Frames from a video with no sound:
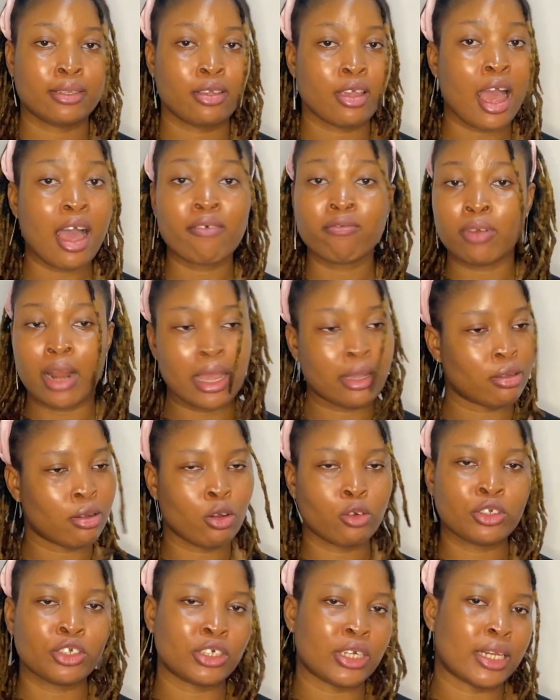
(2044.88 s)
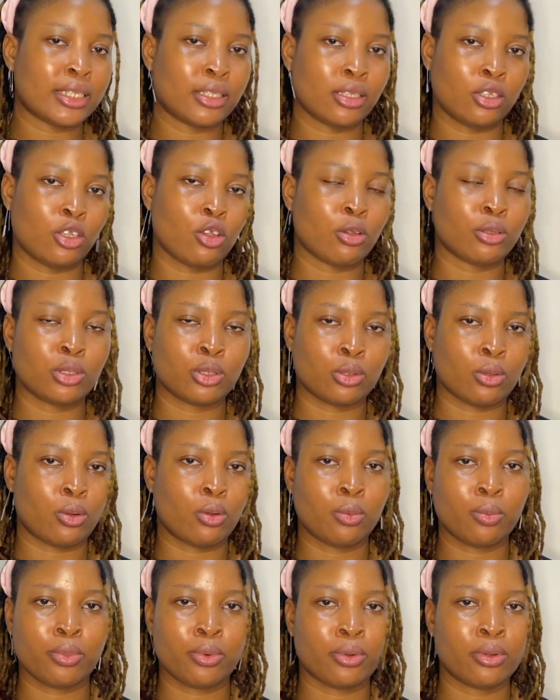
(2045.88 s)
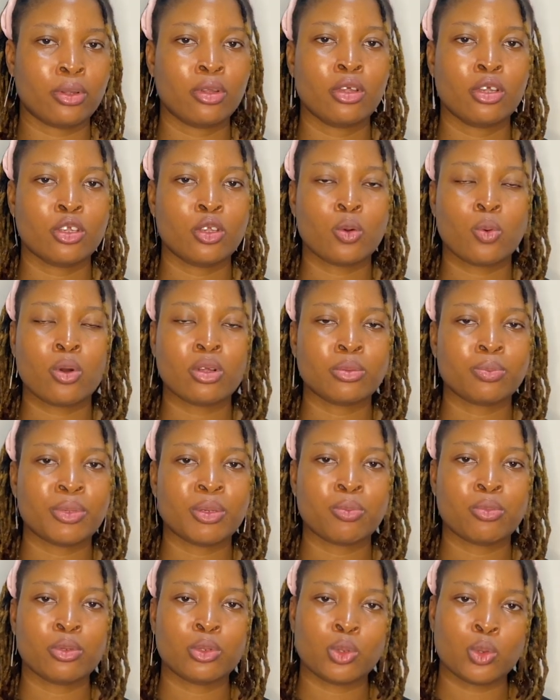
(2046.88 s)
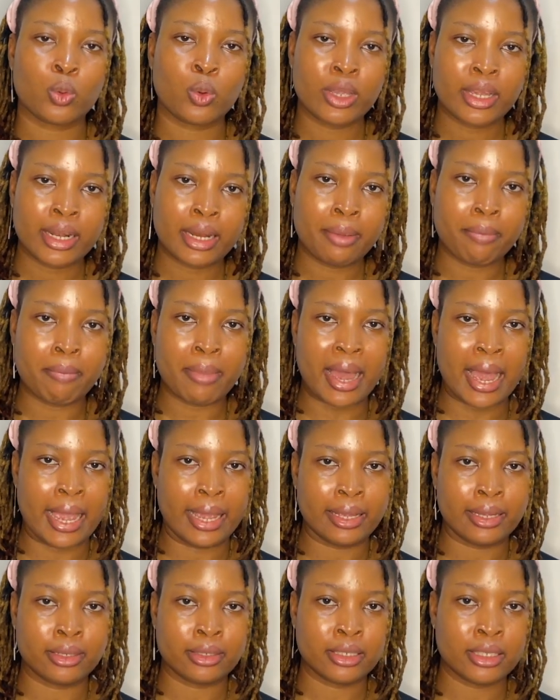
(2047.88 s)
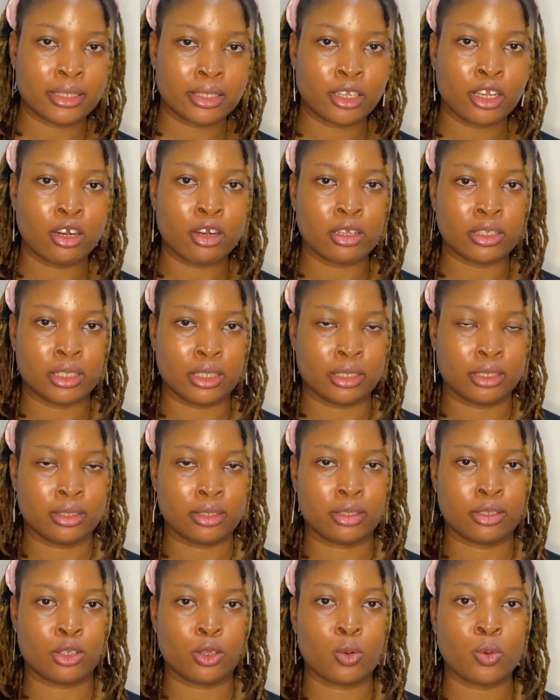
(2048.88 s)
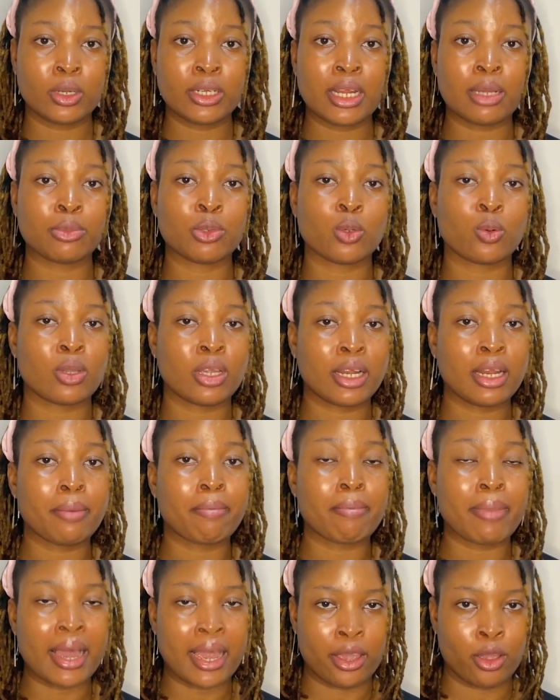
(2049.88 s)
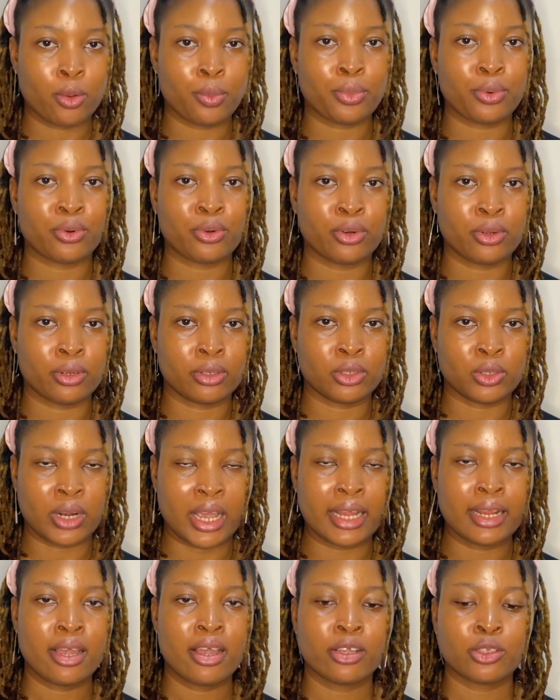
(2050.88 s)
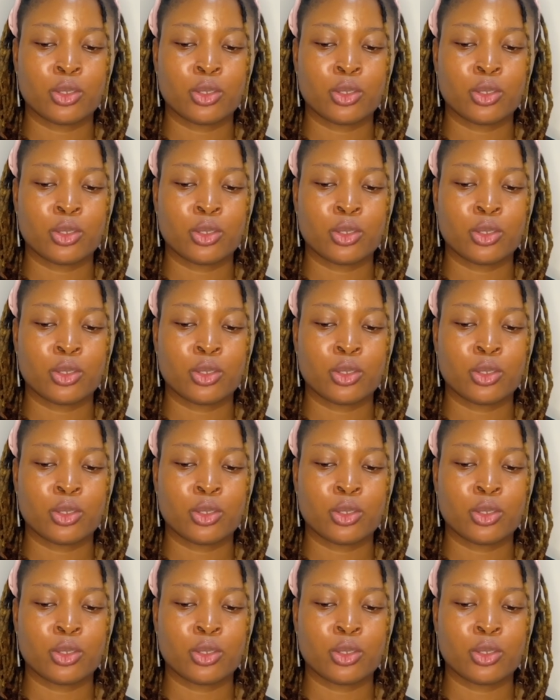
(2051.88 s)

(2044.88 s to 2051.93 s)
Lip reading: you have like hundreds in your stock. But you want people to quickly buy, these gluttons, you want them to quickly buy your products, right?